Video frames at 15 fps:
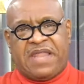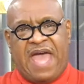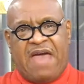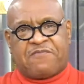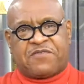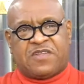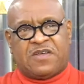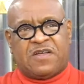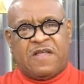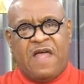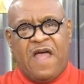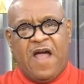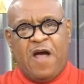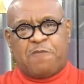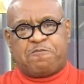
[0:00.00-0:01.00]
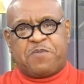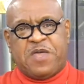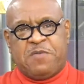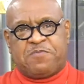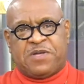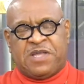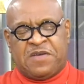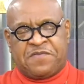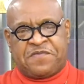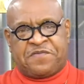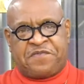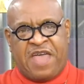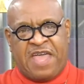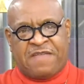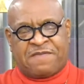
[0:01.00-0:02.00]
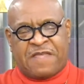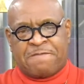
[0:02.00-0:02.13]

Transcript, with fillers: after a people of faith.